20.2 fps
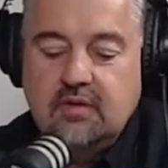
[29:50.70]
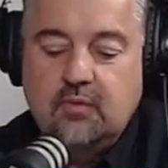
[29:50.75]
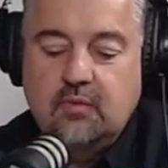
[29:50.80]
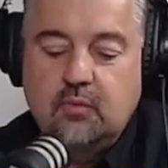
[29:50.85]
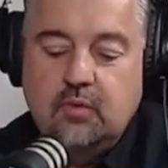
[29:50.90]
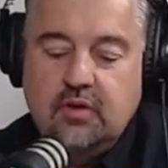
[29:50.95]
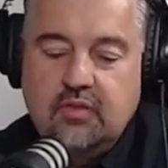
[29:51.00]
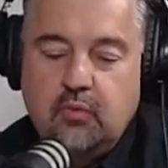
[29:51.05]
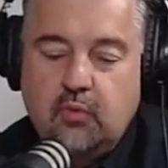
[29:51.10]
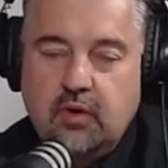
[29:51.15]

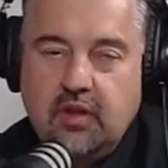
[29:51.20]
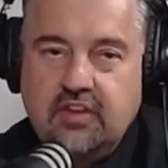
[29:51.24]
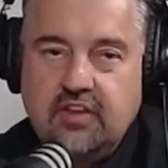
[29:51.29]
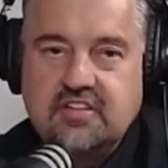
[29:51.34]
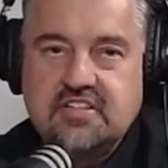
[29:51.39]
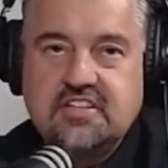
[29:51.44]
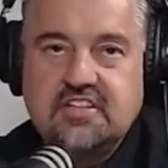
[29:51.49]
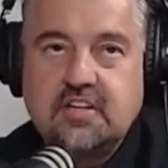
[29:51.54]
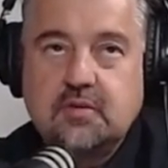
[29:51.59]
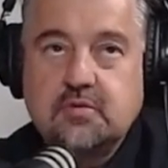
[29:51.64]
with one of the
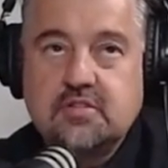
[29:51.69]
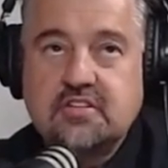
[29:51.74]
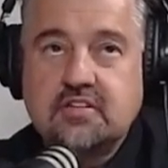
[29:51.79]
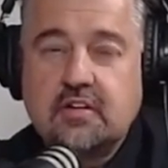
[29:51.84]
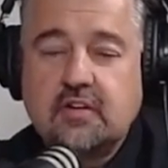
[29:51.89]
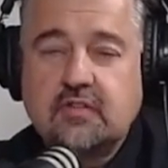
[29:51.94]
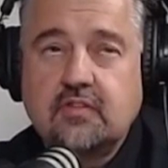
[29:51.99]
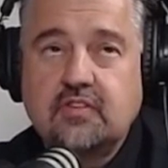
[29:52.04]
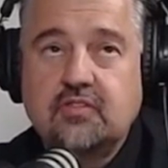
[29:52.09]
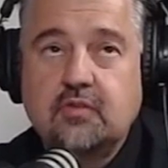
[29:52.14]
Distinguished
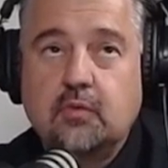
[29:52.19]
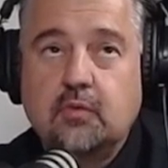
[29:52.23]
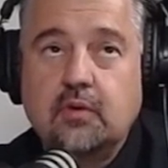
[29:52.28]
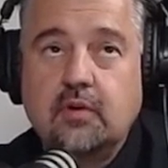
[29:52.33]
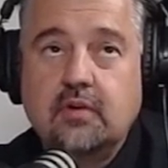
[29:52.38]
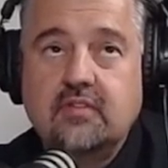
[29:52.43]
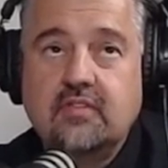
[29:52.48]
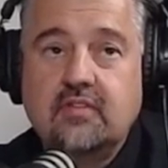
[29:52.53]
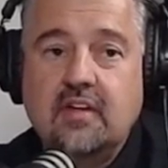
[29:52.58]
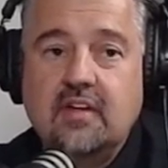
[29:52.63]
Service
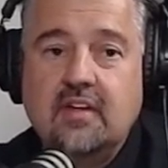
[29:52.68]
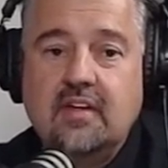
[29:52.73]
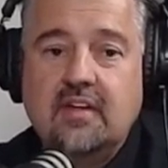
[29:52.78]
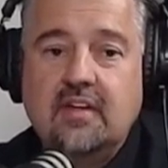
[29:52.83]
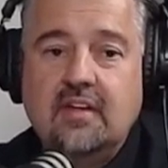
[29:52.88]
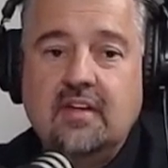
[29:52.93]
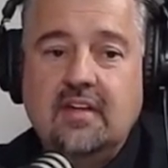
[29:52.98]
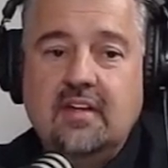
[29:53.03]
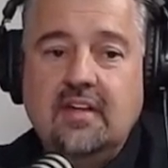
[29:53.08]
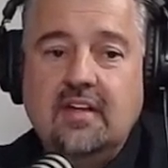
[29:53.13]
Awards,
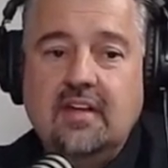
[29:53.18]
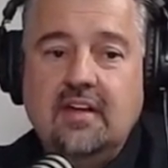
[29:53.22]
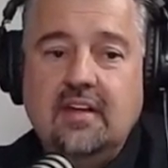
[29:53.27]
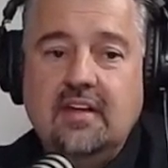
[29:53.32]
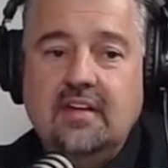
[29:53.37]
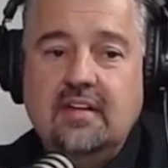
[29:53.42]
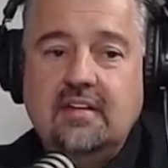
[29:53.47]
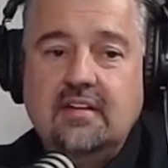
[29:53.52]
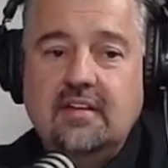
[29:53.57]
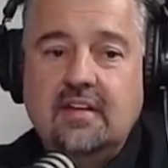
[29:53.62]

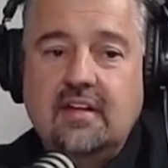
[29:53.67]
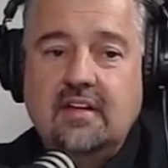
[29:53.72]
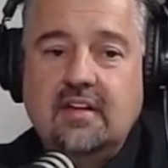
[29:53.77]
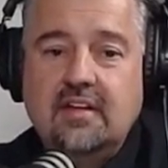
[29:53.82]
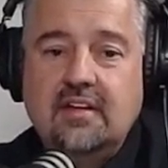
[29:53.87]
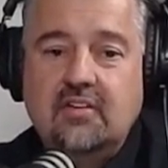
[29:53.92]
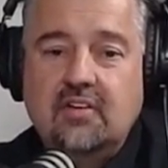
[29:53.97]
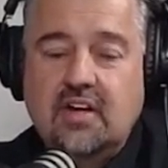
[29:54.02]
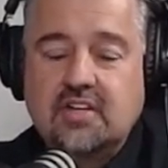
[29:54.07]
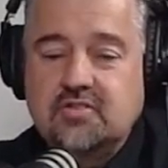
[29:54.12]
and
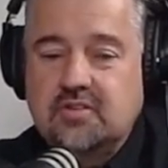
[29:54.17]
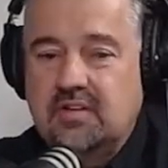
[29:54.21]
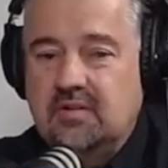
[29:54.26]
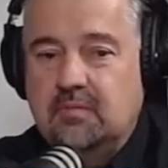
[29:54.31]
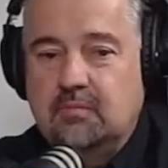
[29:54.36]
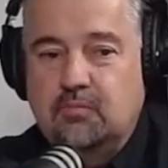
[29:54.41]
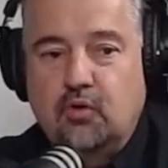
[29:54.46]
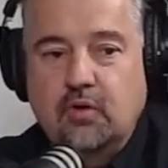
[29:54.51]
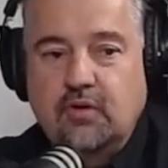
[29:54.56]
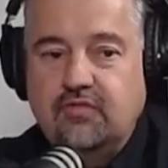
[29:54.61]
he
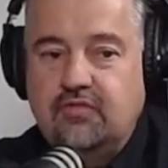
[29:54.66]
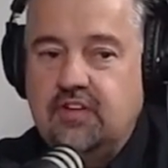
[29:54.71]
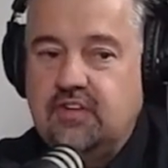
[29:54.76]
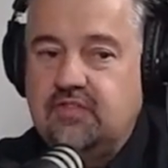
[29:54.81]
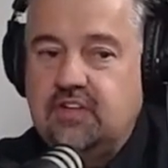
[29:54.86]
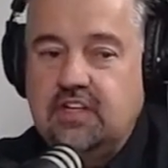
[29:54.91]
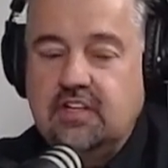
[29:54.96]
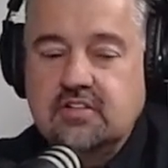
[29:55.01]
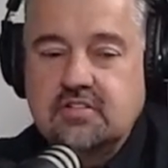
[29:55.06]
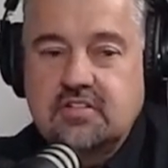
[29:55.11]
graduated more than
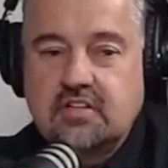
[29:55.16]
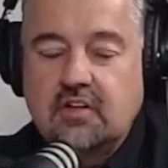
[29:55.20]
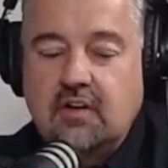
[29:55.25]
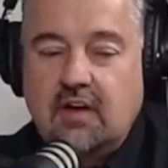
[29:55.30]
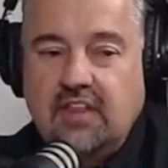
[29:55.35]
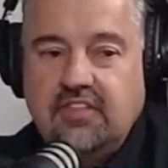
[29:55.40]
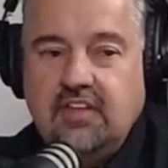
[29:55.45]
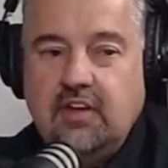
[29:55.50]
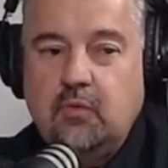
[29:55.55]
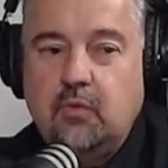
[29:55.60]
50 years ago.
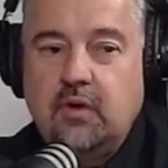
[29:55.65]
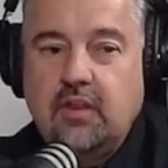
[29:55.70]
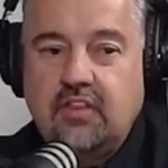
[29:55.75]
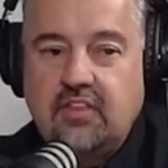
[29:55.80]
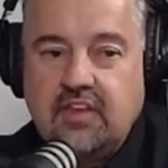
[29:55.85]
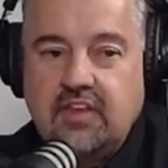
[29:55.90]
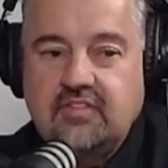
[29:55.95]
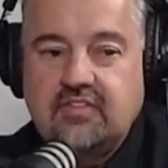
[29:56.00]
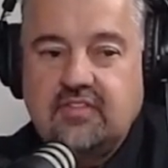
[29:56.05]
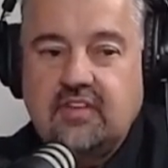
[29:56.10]
I think one of the
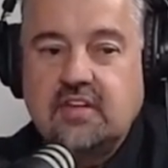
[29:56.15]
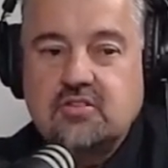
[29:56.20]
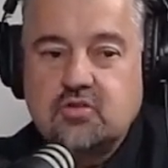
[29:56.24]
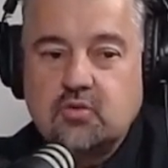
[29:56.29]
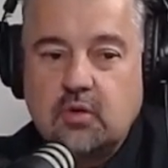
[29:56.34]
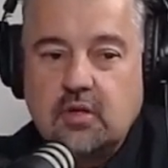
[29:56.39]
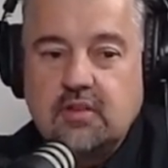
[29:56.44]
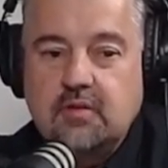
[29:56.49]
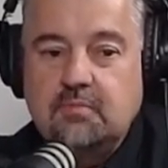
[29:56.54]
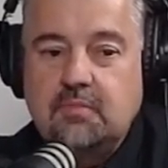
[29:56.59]
things I
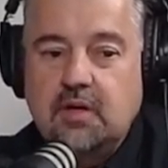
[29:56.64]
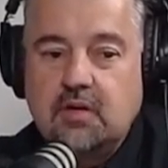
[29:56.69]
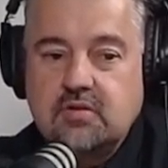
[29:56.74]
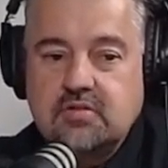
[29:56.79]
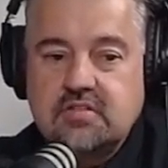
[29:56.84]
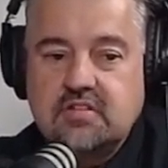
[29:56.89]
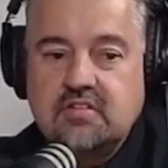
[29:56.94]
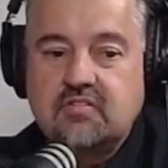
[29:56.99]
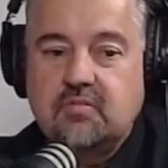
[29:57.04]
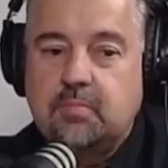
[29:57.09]
enjoy the
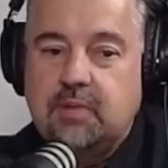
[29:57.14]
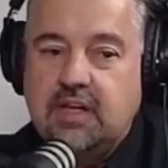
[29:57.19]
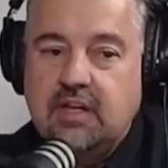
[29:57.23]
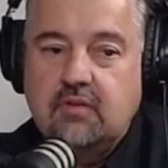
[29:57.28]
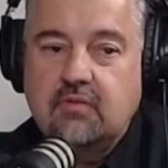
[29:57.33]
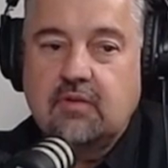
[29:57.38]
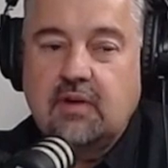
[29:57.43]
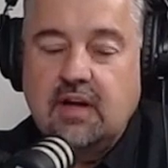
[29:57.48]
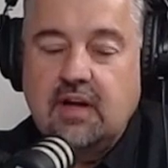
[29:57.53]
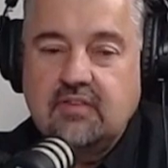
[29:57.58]
most is
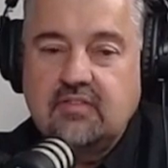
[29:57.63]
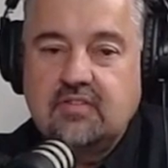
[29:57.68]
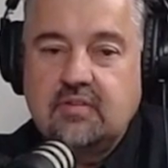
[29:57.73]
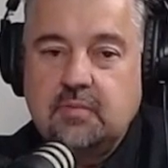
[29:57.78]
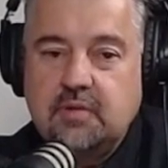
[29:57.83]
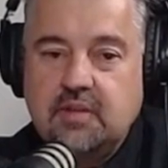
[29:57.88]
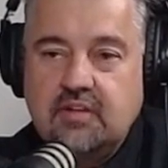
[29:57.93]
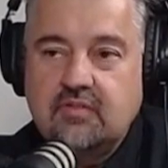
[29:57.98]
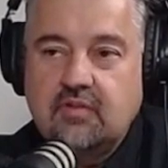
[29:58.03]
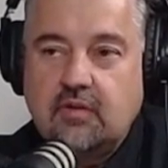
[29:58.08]
being around some
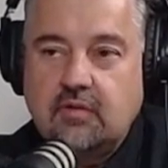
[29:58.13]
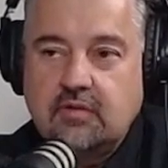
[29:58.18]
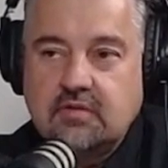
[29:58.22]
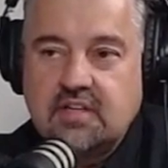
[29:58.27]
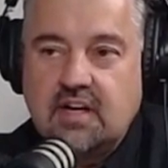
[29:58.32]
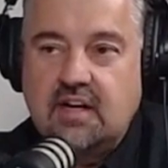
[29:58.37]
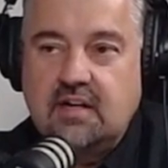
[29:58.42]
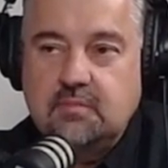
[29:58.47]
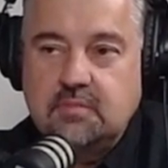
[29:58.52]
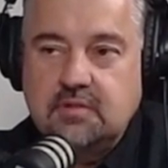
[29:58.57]
of these old
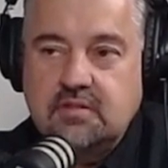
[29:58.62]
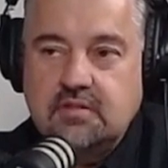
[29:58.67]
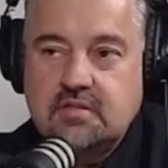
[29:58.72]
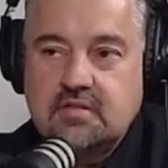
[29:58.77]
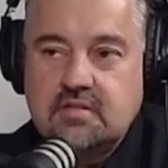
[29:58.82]
timers